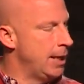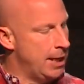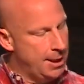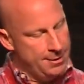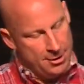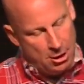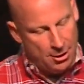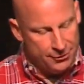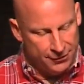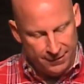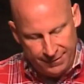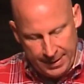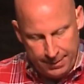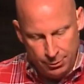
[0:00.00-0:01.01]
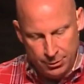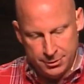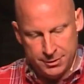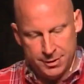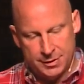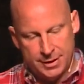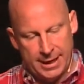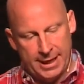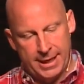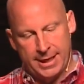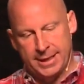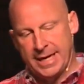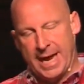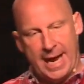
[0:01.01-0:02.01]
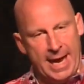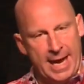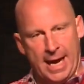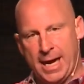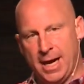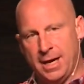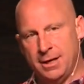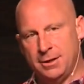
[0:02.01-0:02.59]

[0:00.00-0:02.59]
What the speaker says: And the author of Hebrews is saying, yeah,